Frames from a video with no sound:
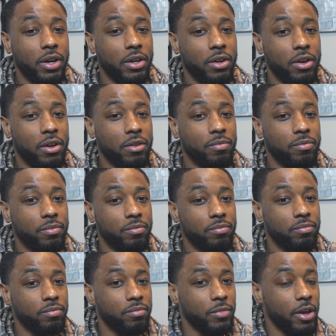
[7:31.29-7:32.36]
y'all.
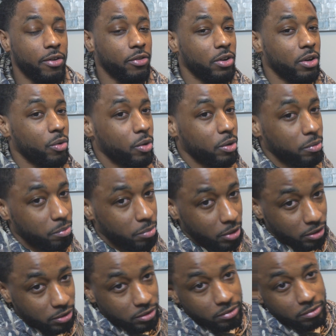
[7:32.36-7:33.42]
Have a good one. Peace.